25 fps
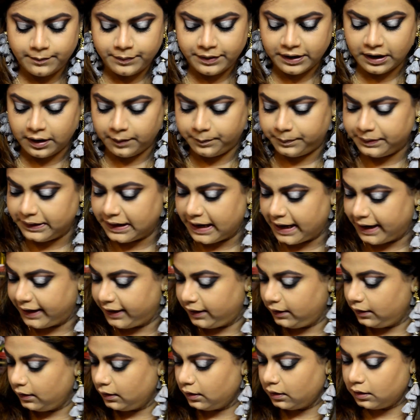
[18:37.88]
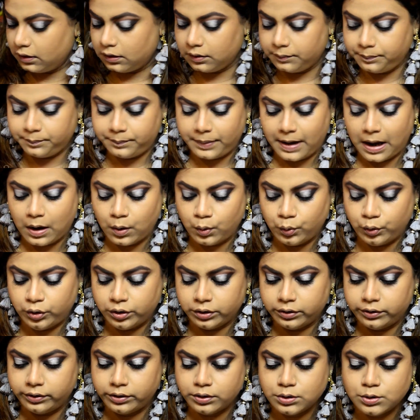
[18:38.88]
be applying a
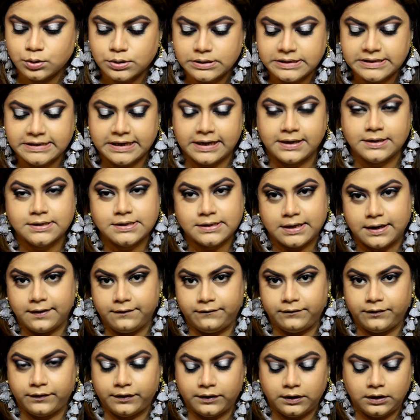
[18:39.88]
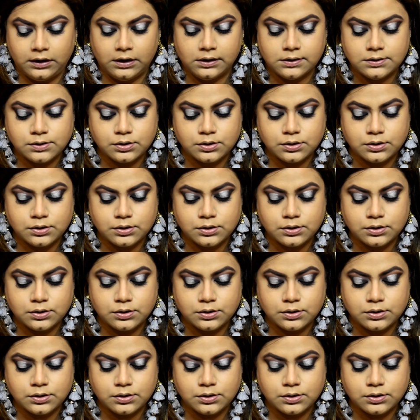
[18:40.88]
powder to set everything in,